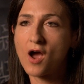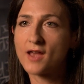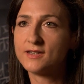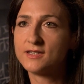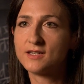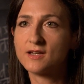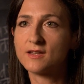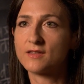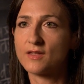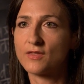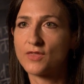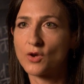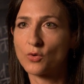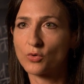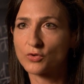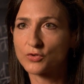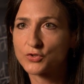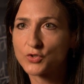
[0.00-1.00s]
idea that there
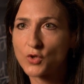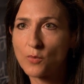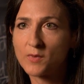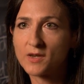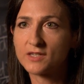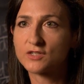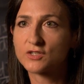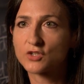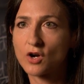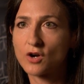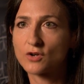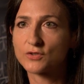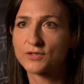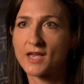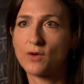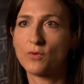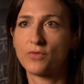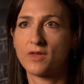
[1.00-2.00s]
were so many stars
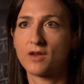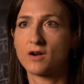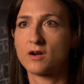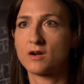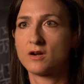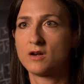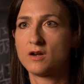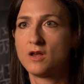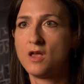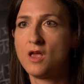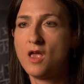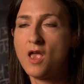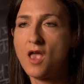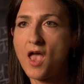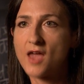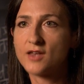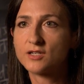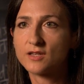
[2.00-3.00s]
out there.
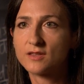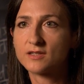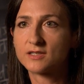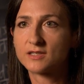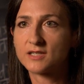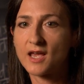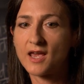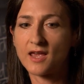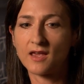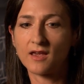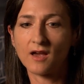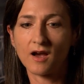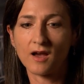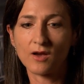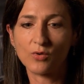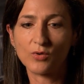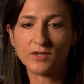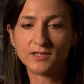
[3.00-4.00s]
And to this day,
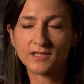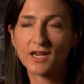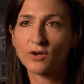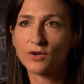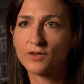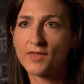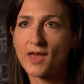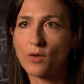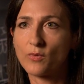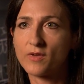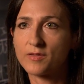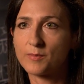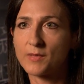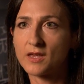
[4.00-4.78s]
I always carried that with